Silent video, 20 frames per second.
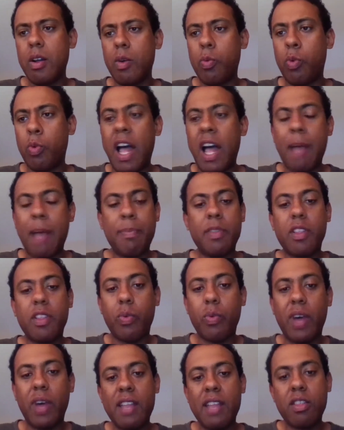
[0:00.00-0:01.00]
what happened to
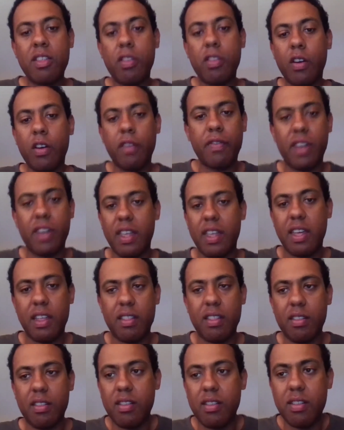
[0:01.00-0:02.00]
wages over the
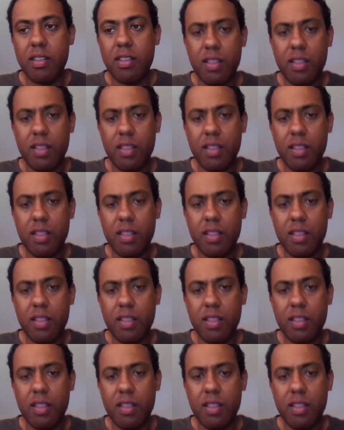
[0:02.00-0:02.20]
years?